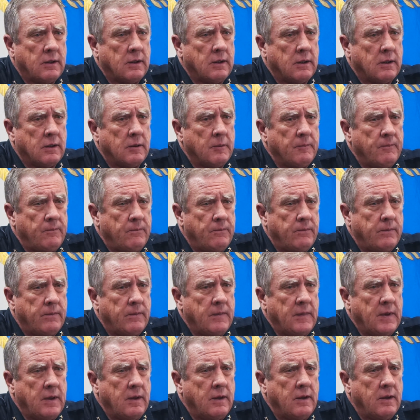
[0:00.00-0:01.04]
and
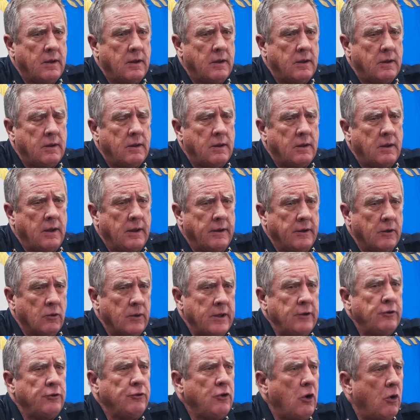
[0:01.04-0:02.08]
there
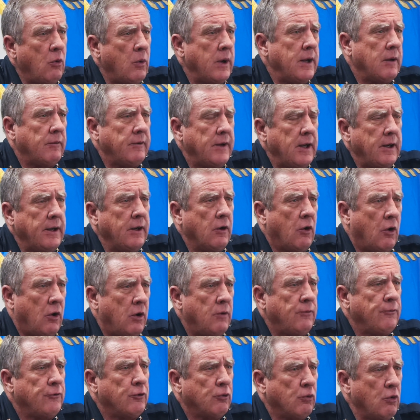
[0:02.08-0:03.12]
is no way of getting
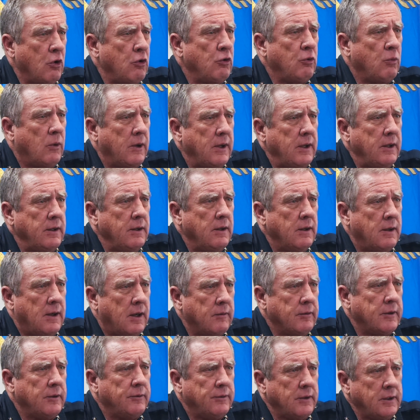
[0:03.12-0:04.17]
off the roadway,
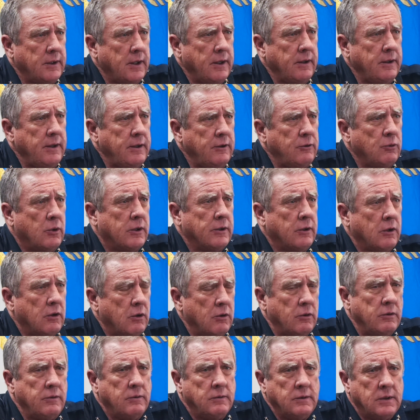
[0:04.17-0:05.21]
obviously they need to
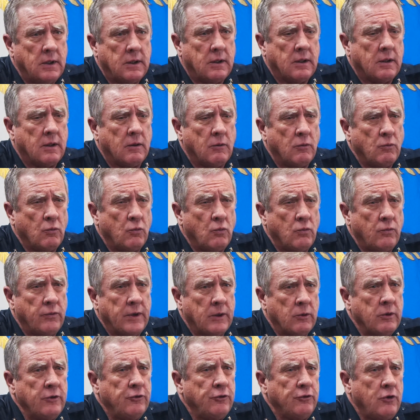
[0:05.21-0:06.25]
unload.
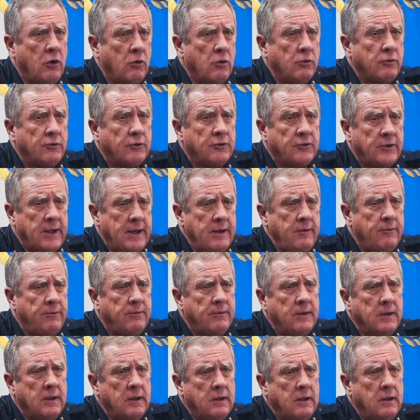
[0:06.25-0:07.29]
There is no
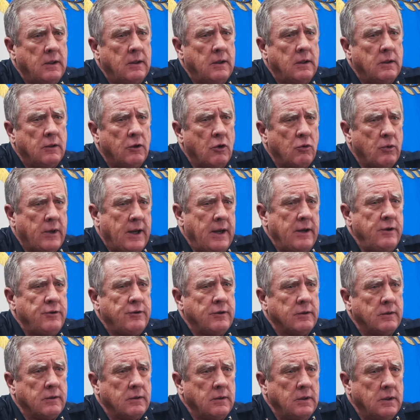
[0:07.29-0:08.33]
safe
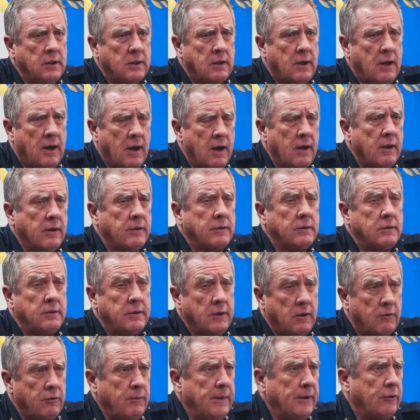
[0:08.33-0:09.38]
location on
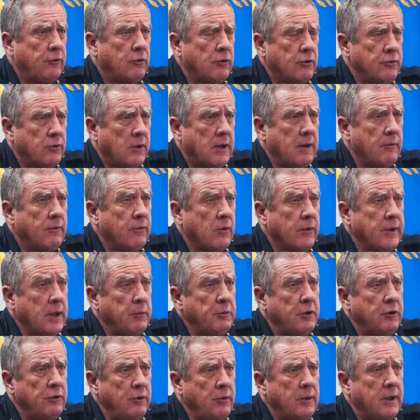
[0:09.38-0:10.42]
Gulf of Mexico Drive for
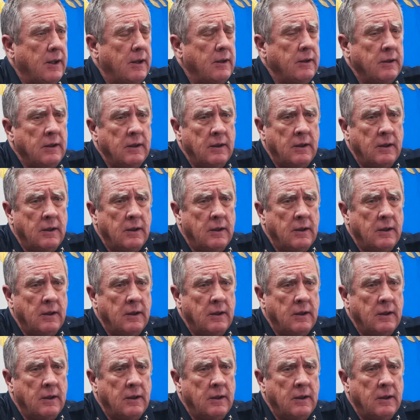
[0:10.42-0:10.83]
them to do that.